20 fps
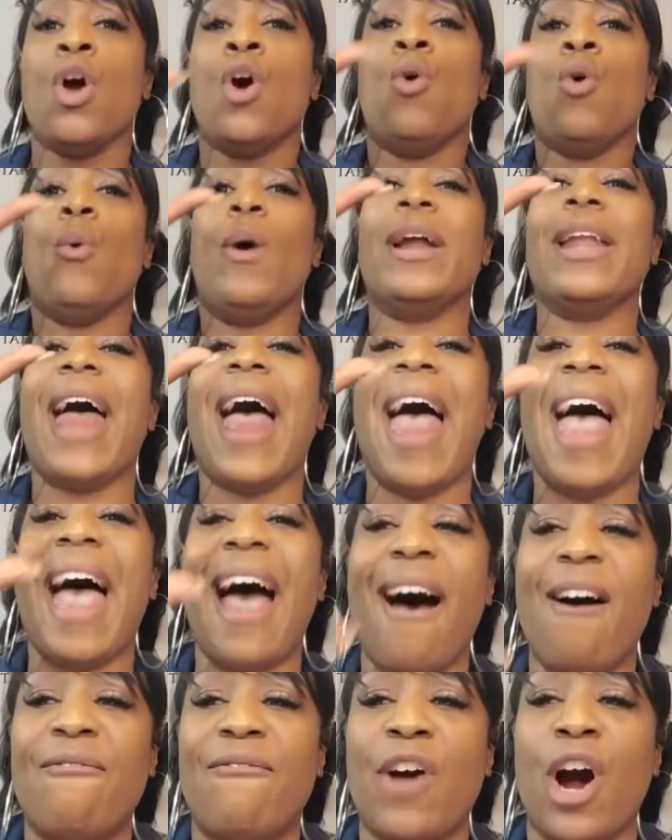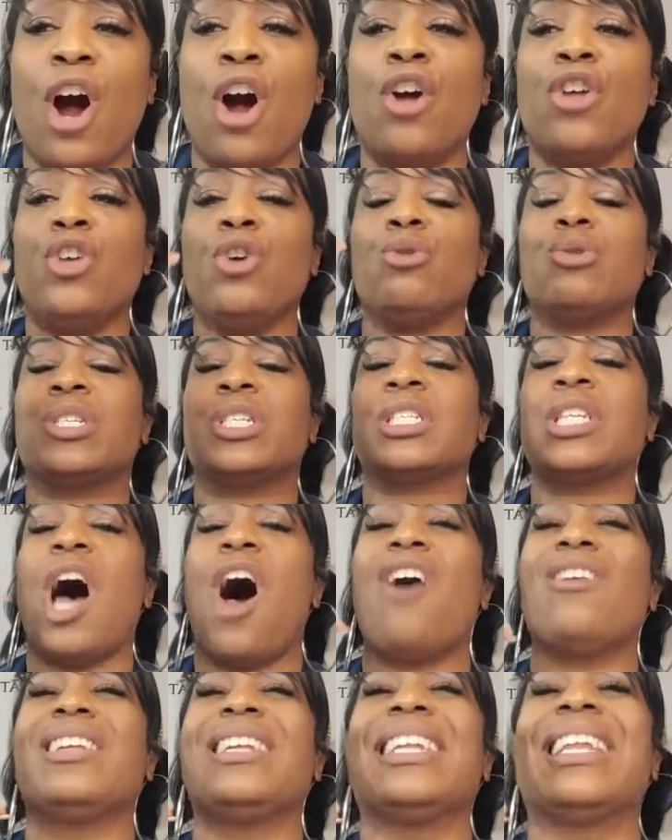Whenever you
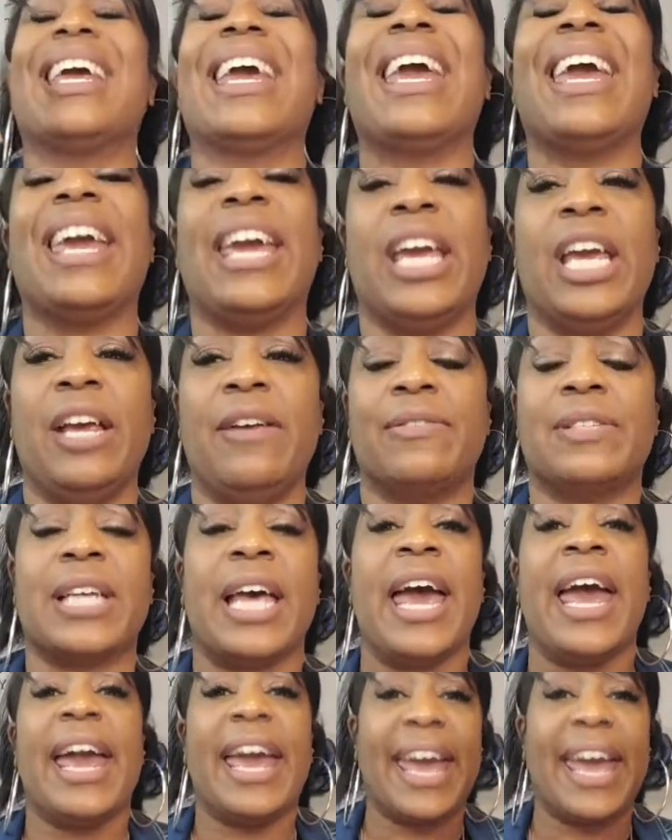saw leaves,